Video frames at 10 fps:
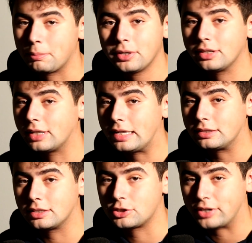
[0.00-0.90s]
I'm pretty late
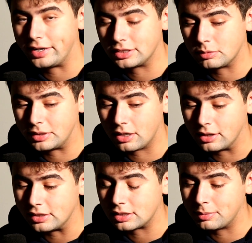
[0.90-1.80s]
to the trend, to be
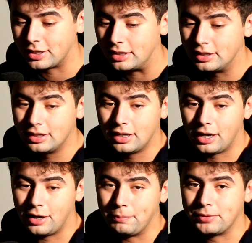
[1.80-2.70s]
honest, but
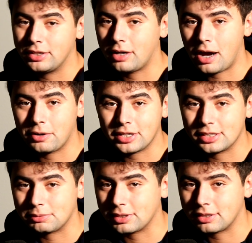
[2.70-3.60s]
you know how it
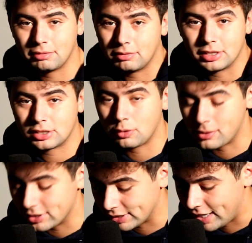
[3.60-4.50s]
is with the
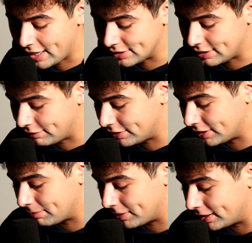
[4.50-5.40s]
stores and ads and everything.